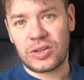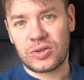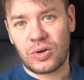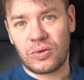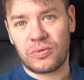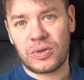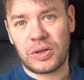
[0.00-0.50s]

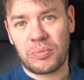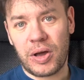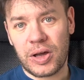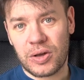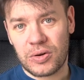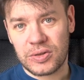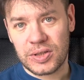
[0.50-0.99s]
of the
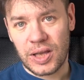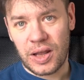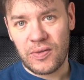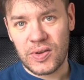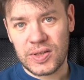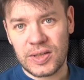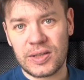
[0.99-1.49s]

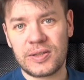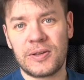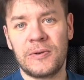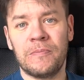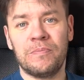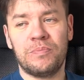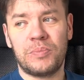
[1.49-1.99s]
microservices,
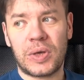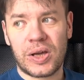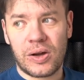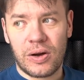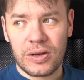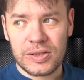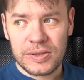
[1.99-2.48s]

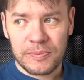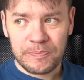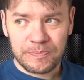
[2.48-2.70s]
because,